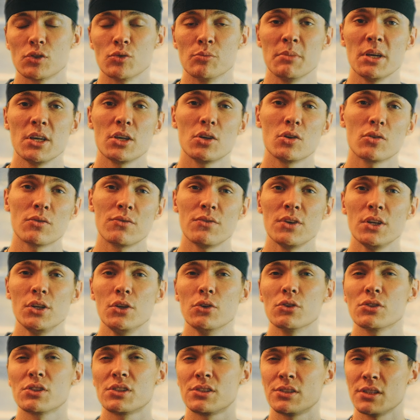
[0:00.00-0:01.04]
to make your
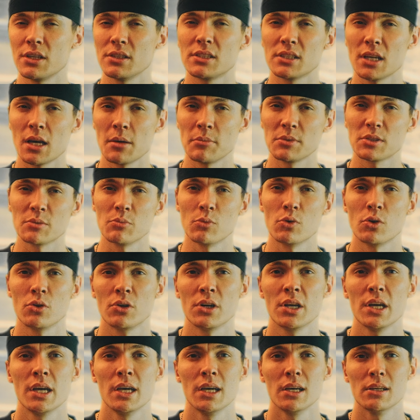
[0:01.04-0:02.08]
videos 10 times more
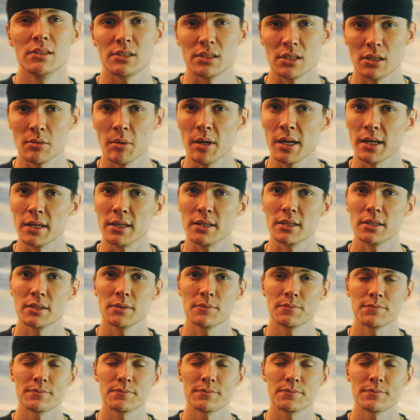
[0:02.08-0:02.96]
cinematic.